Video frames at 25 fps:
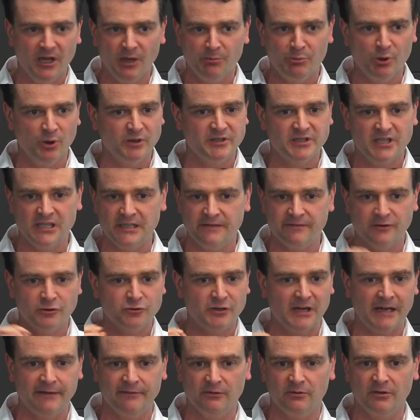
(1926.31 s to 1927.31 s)
put T for
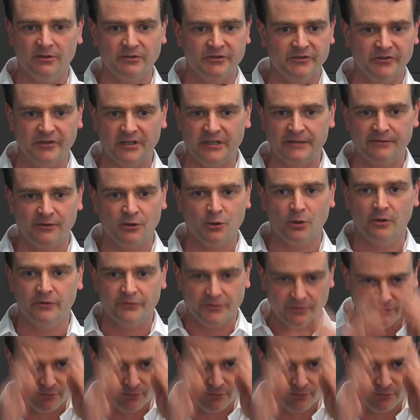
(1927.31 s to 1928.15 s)
travel and C for cost